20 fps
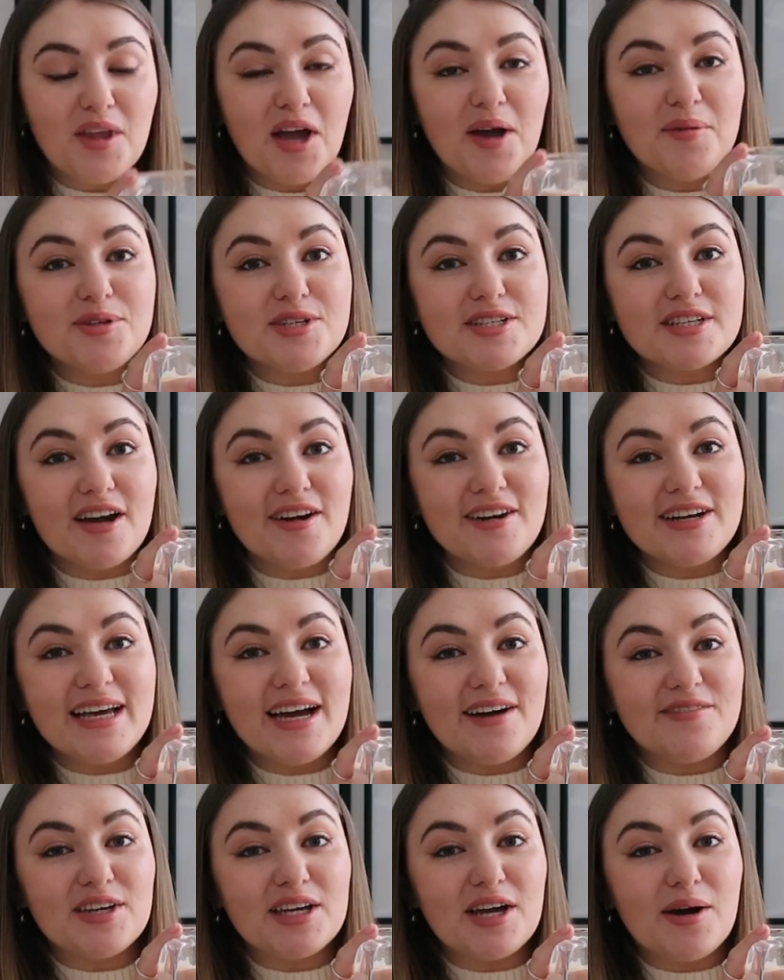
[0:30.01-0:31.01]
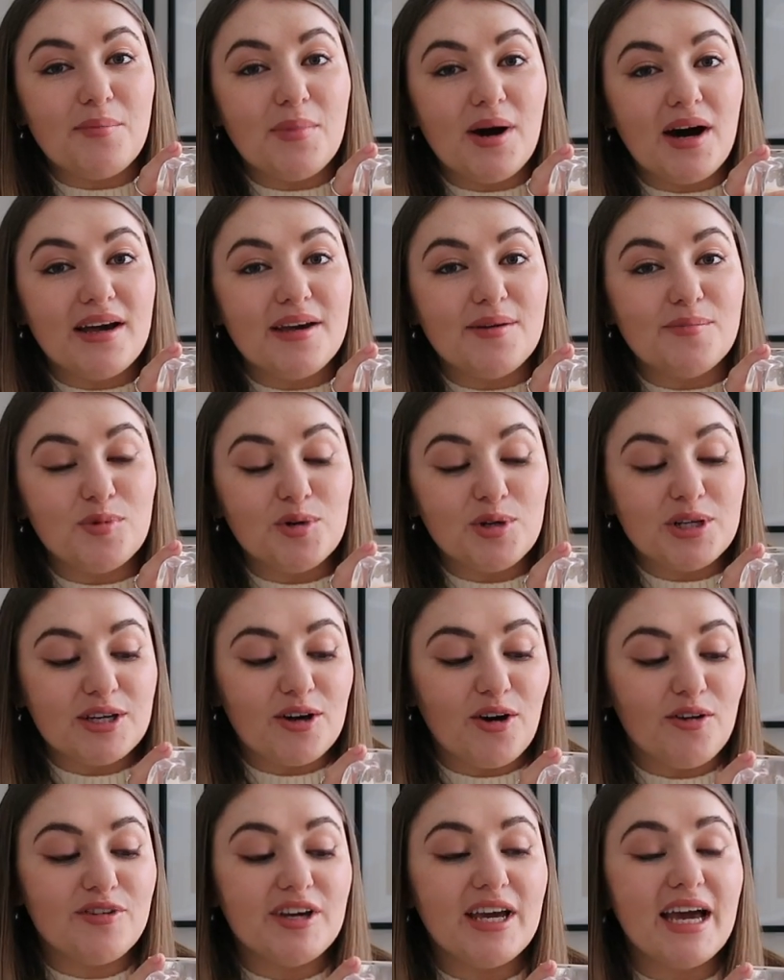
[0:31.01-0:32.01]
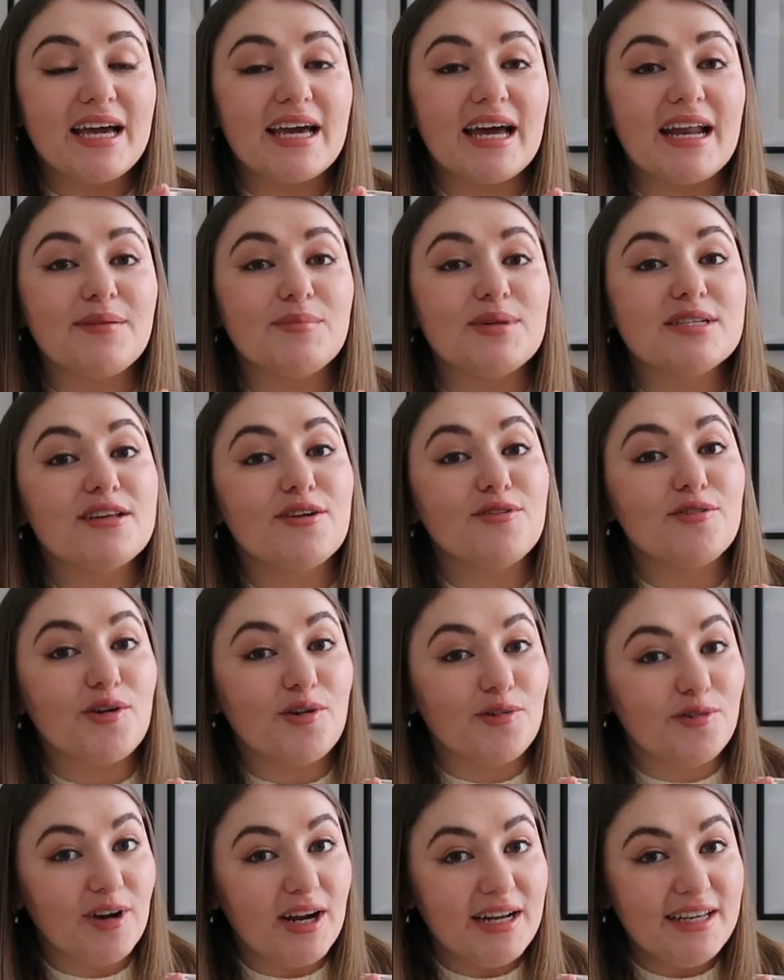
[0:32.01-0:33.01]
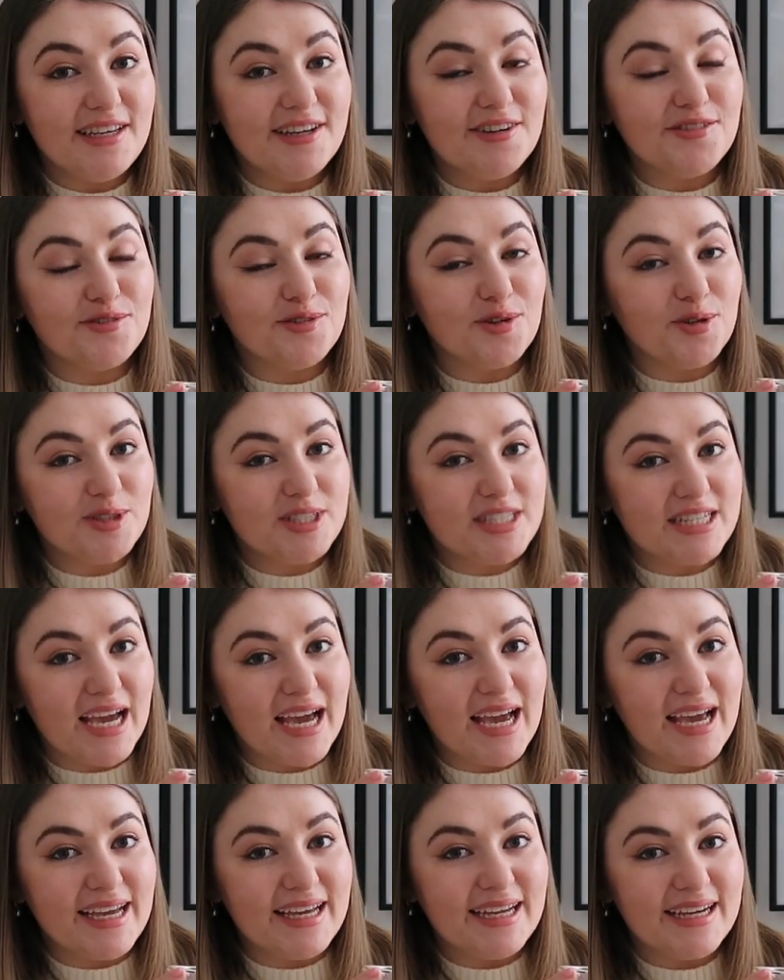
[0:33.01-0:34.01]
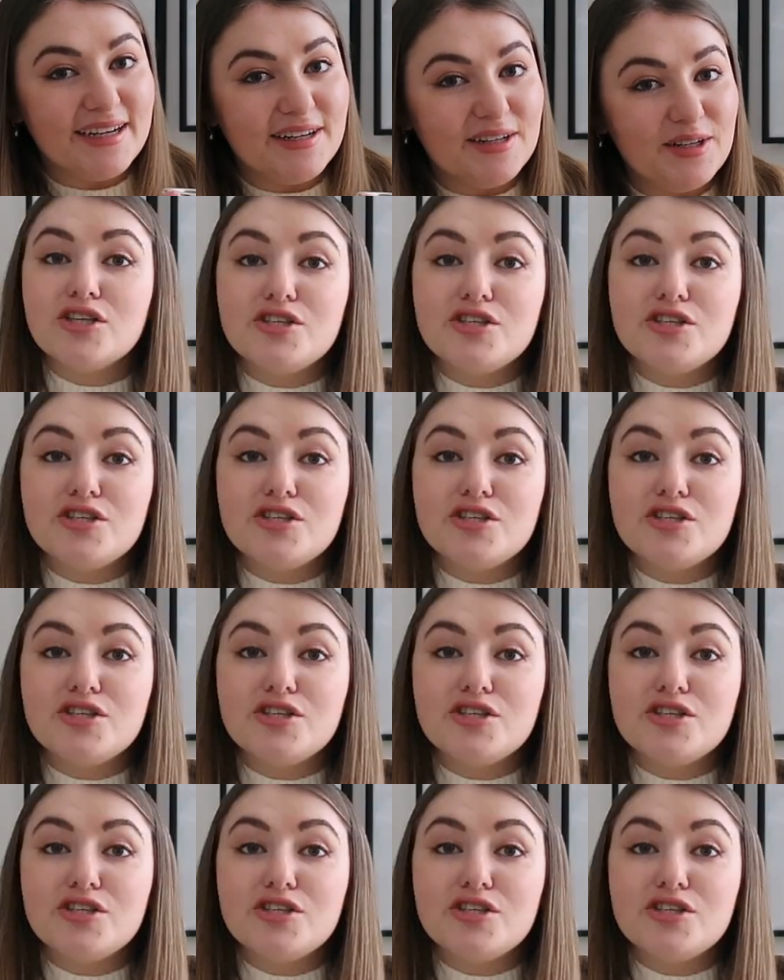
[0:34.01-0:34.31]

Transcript: I'm just currently having my morning coffee and getting myself ready for the day.